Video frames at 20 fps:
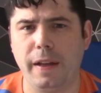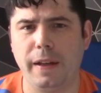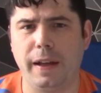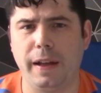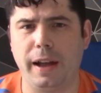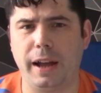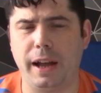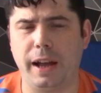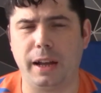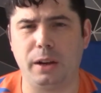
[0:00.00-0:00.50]

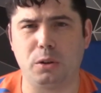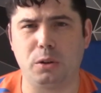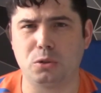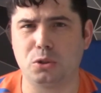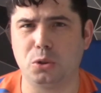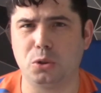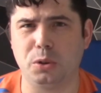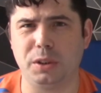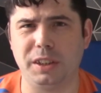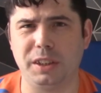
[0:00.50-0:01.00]
and
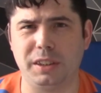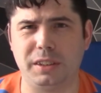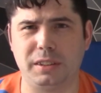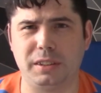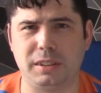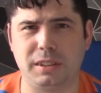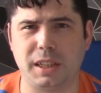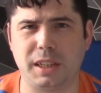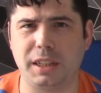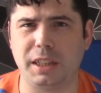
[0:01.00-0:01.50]
also he
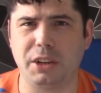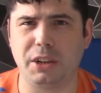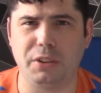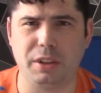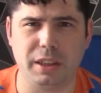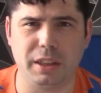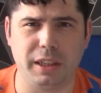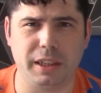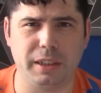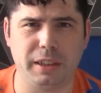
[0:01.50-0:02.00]
didn't really